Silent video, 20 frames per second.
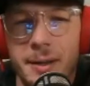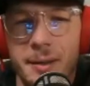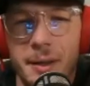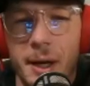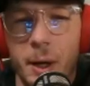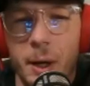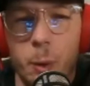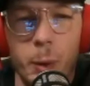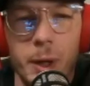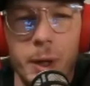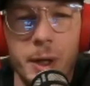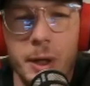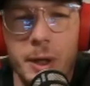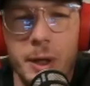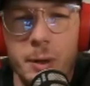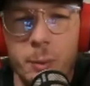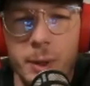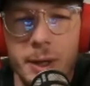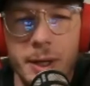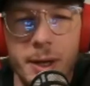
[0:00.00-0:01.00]
Like, when
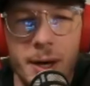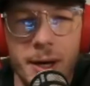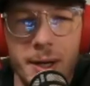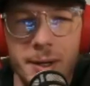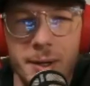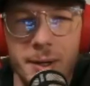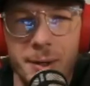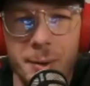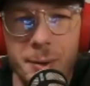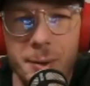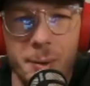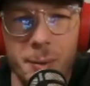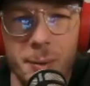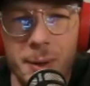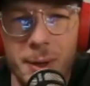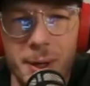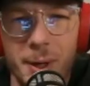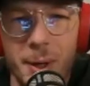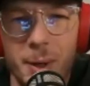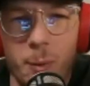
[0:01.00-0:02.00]
can we not do
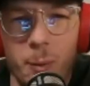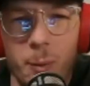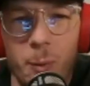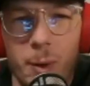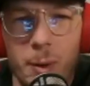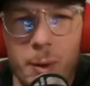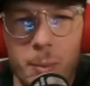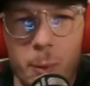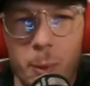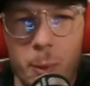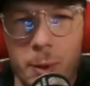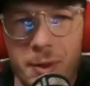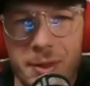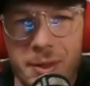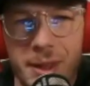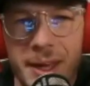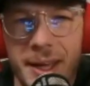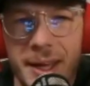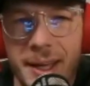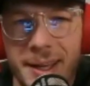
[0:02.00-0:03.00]
one more
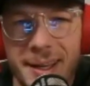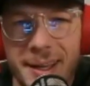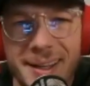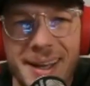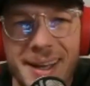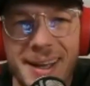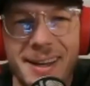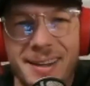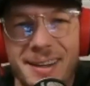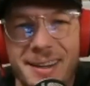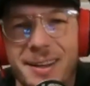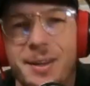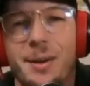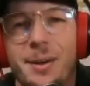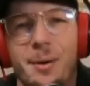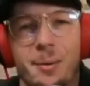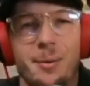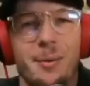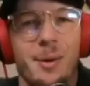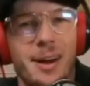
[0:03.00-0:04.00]
thing, and
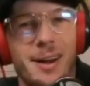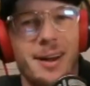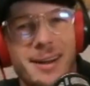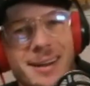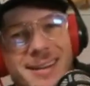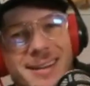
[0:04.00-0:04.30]
not